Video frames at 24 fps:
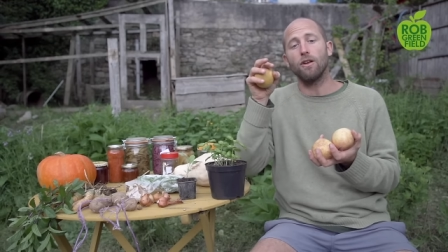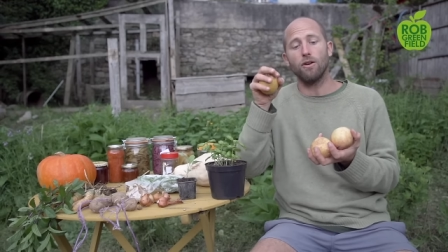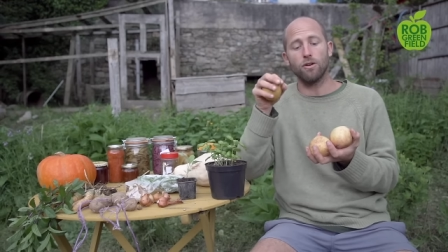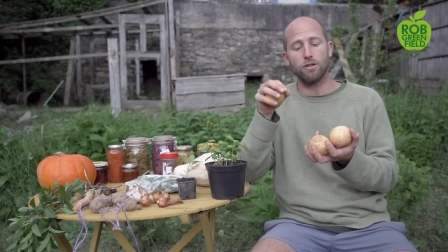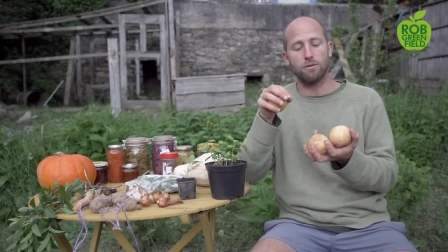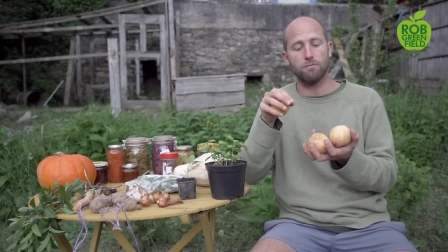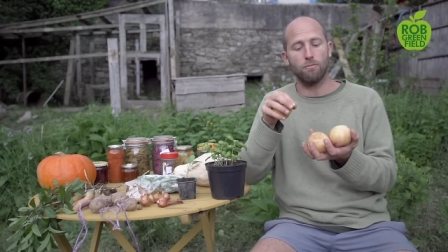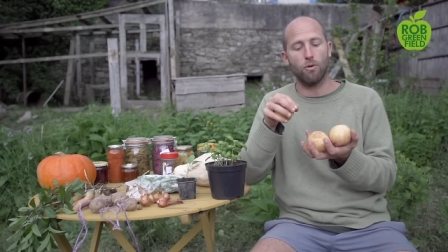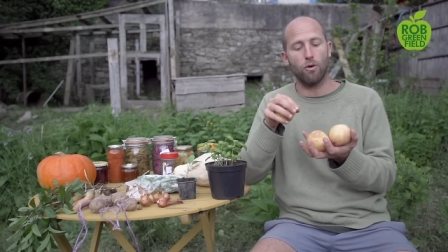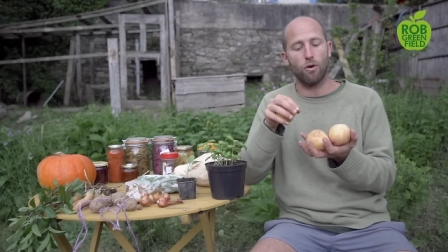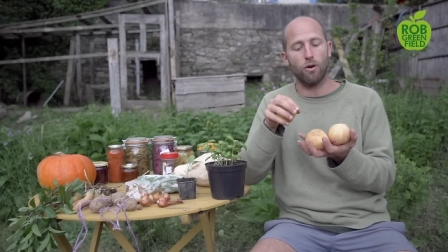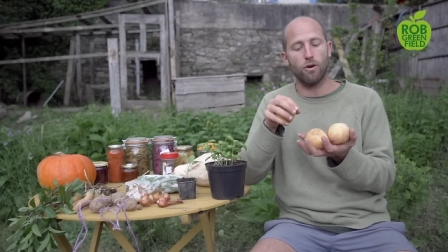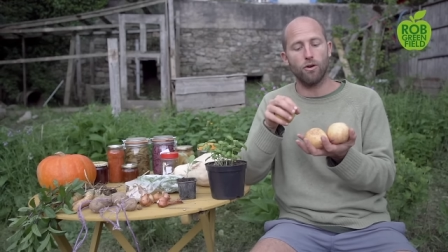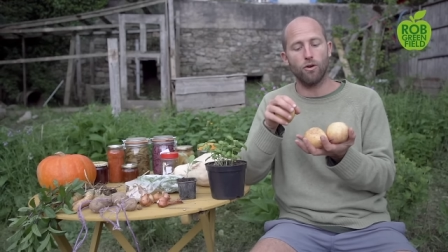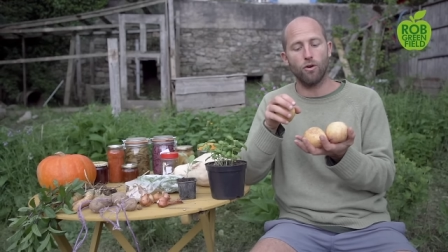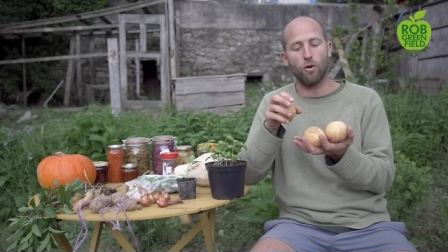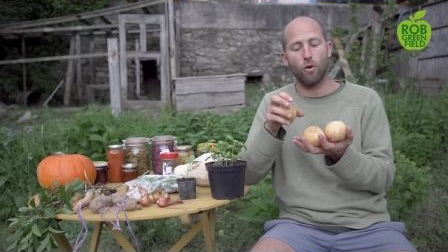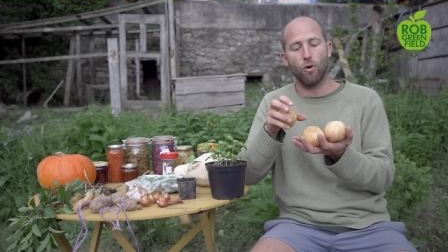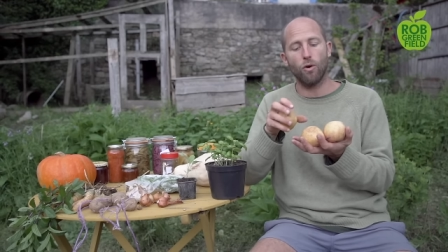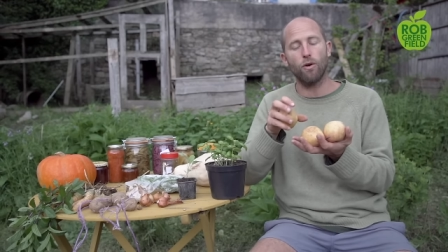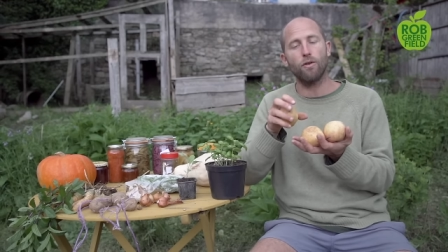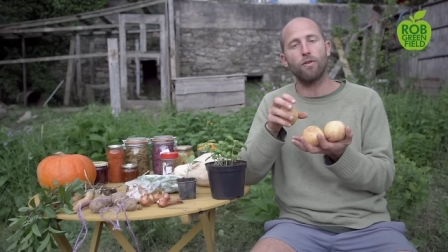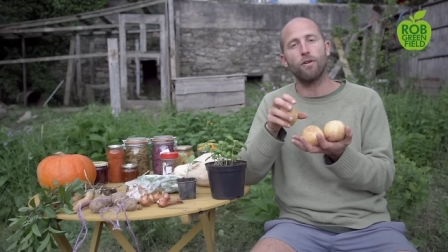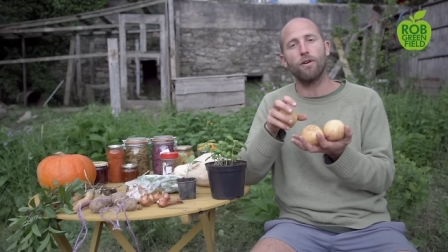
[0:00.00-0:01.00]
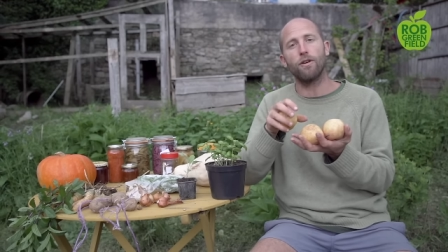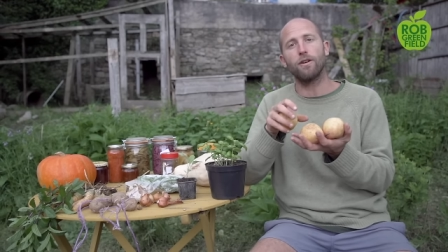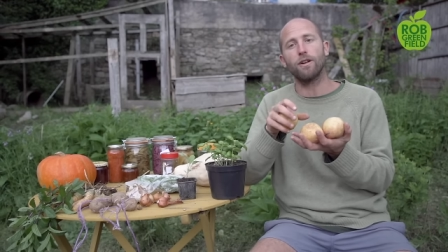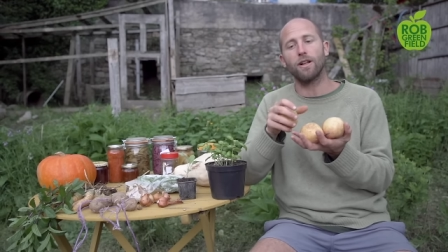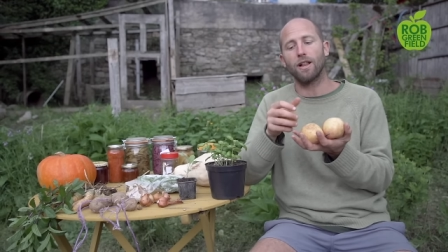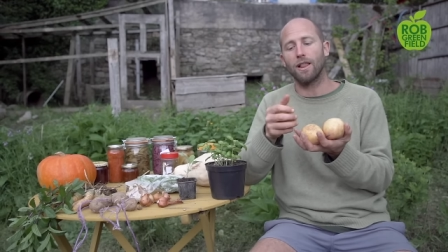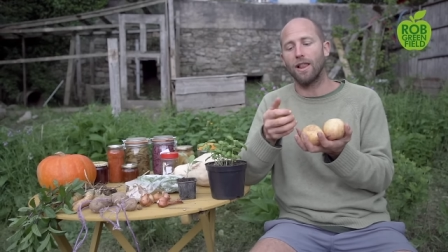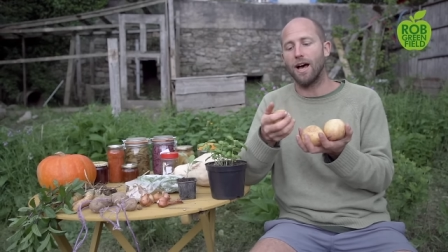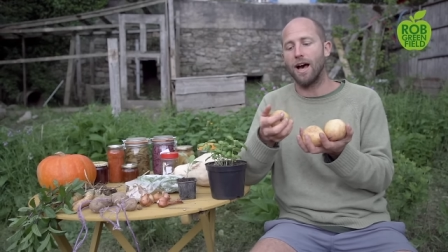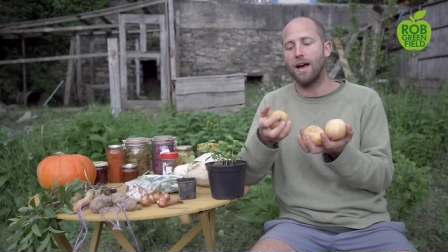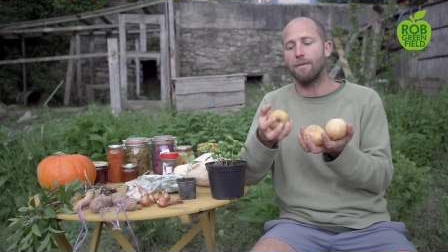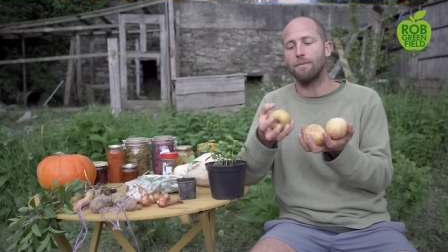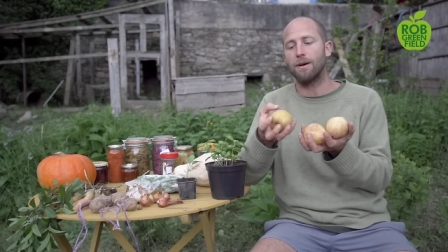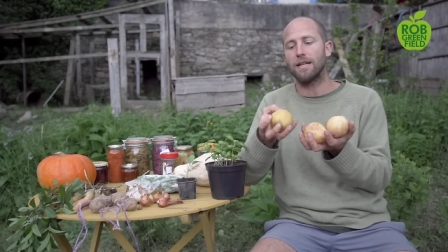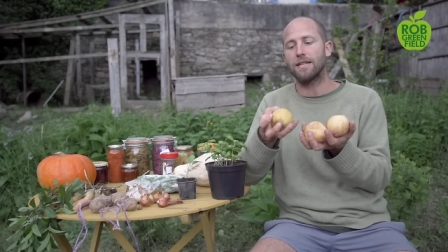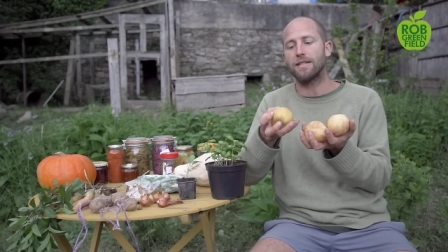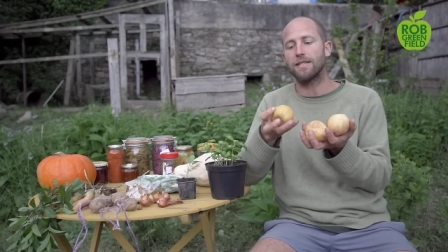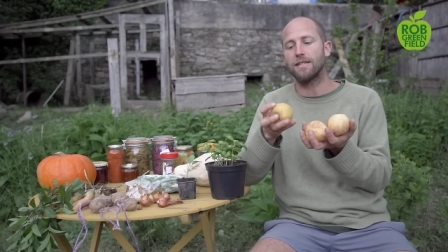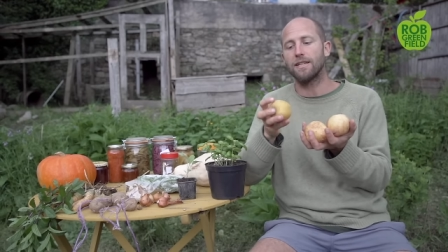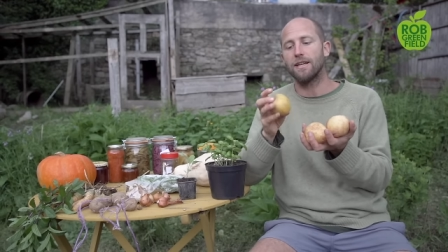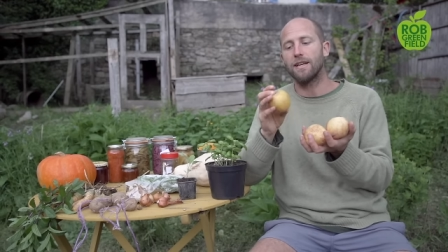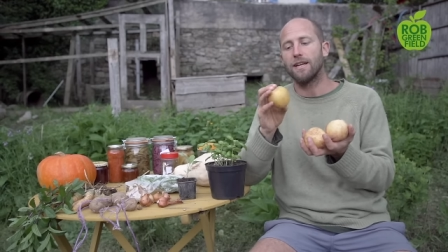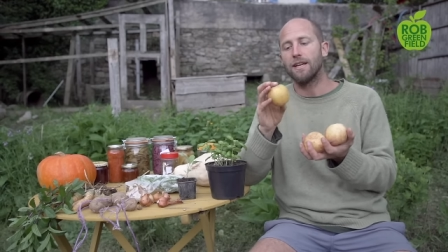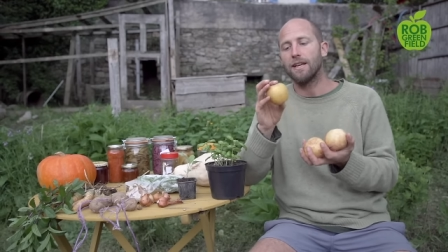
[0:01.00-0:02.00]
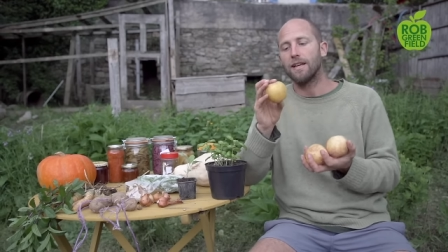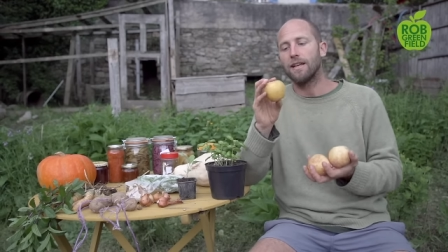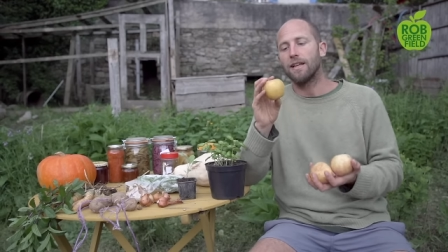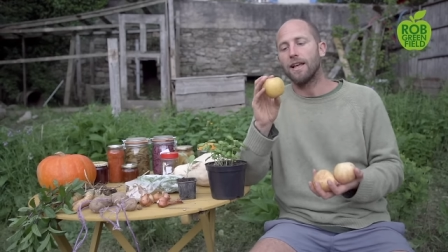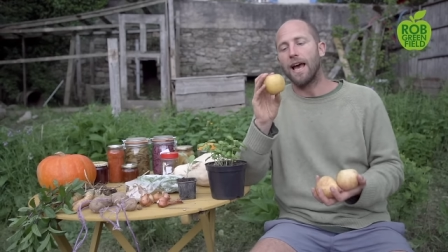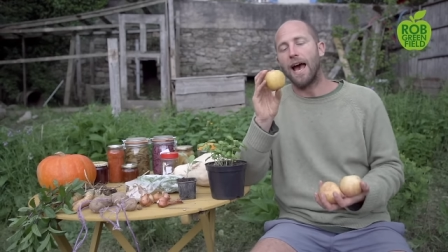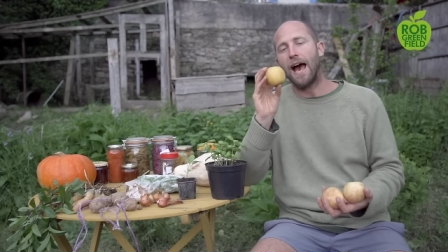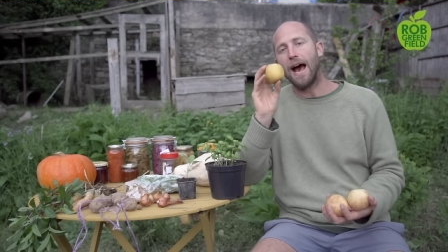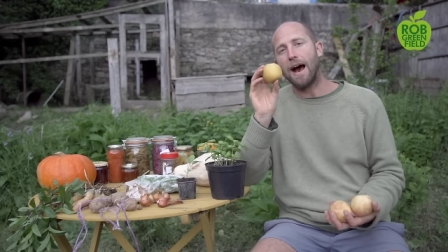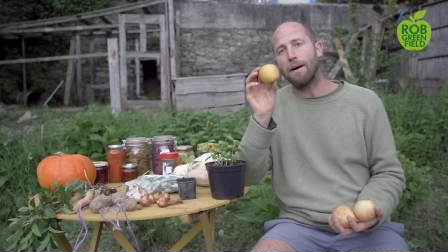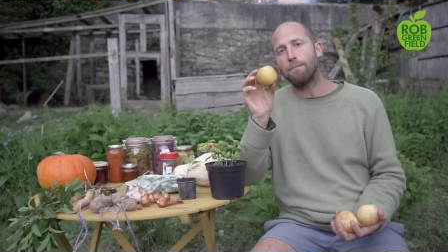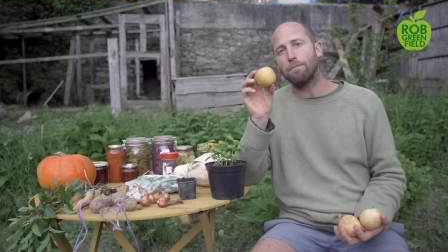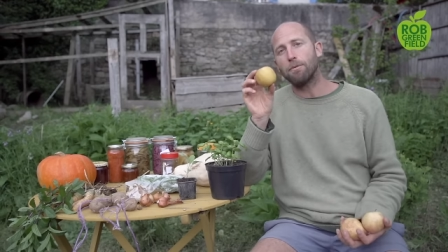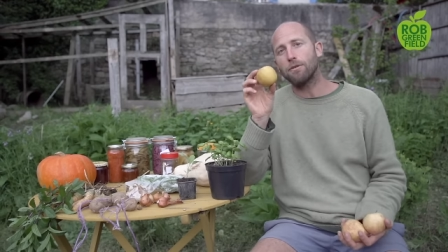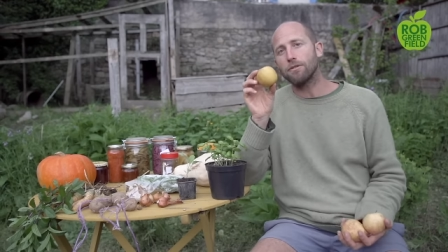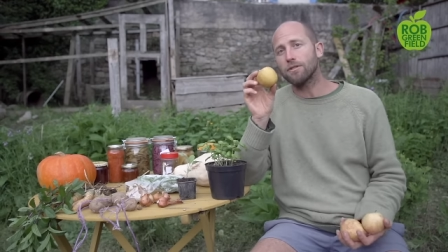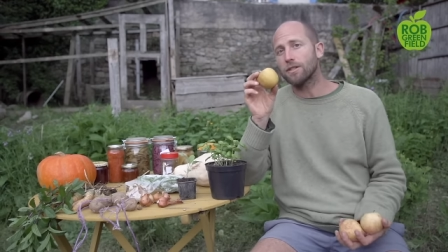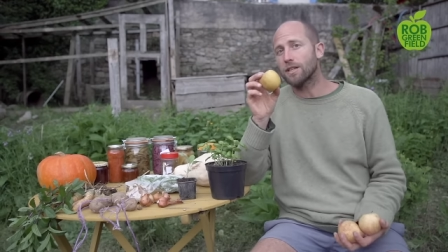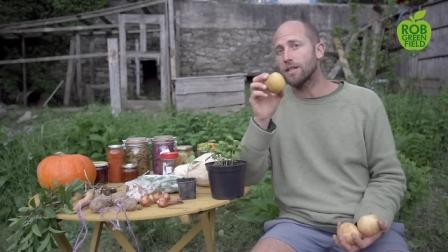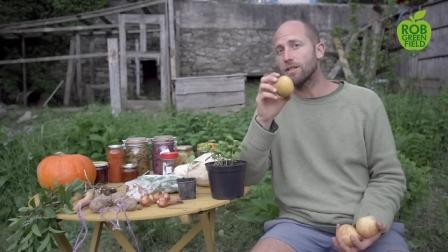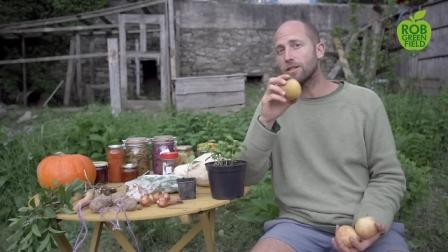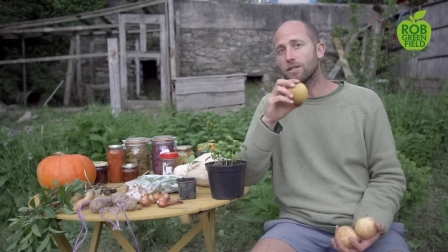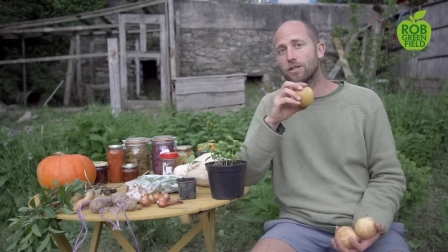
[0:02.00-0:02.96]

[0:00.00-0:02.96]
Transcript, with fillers: those more northern climates. Apples can